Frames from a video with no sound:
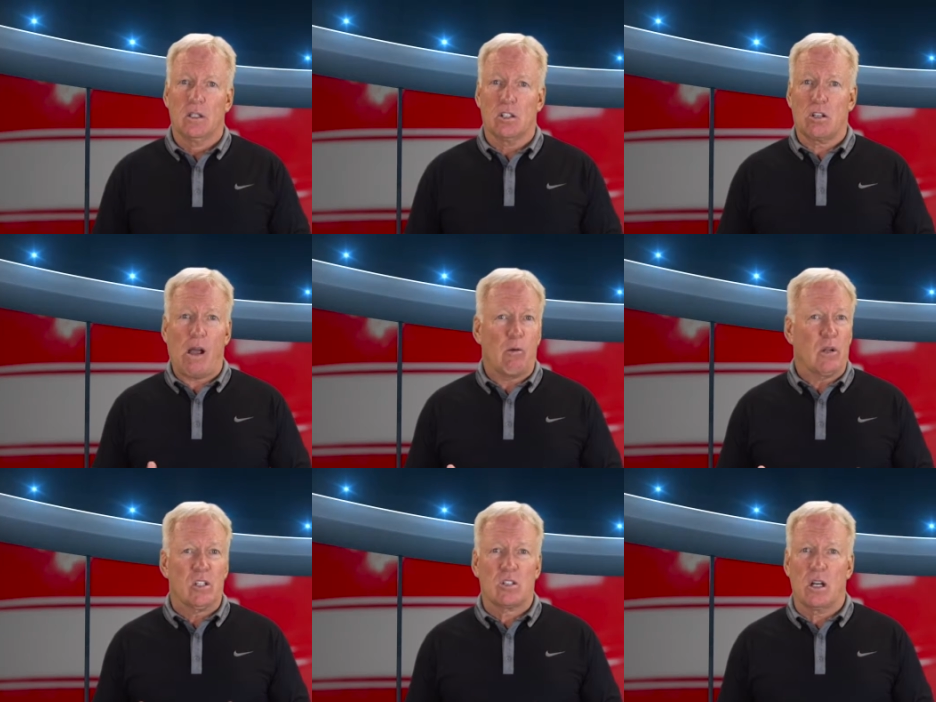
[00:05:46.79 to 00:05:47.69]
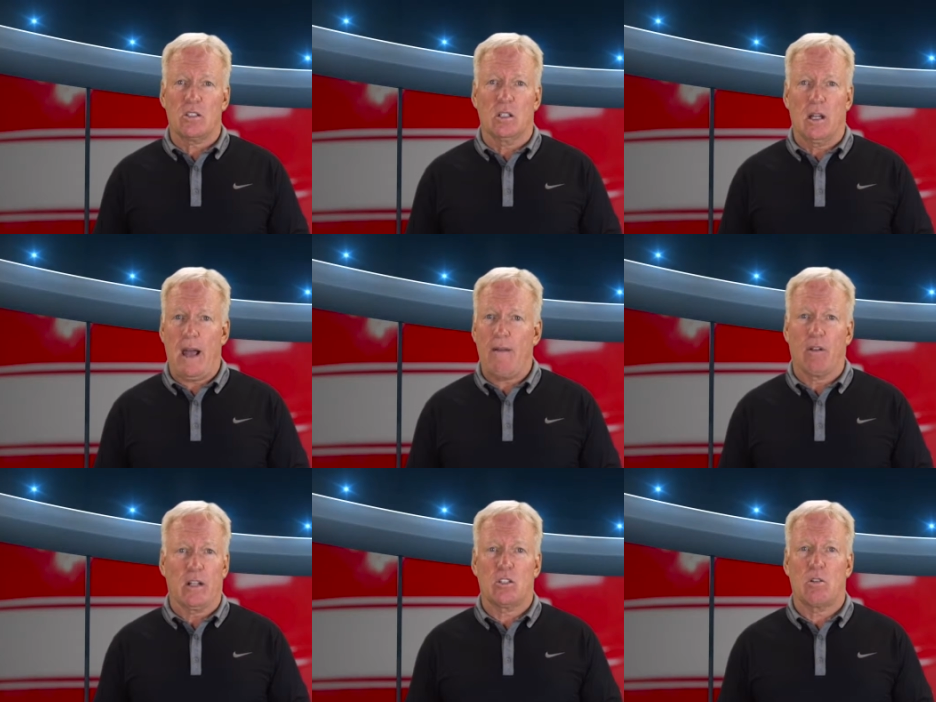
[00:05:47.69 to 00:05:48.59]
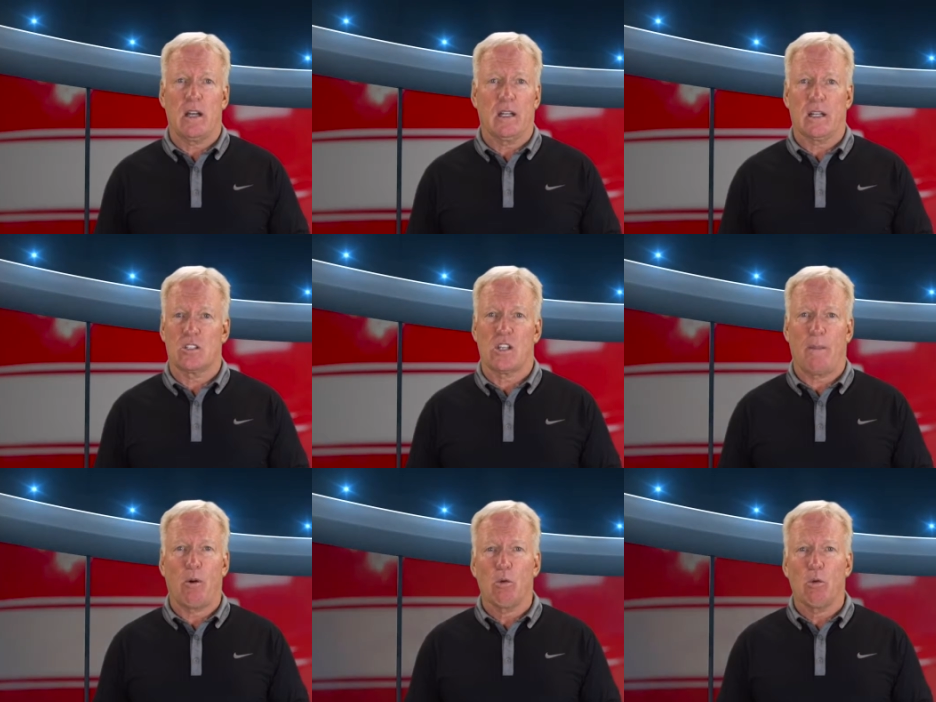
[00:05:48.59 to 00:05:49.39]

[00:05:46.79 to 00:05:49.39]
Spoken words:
Just like we discussed in the avalanche training example,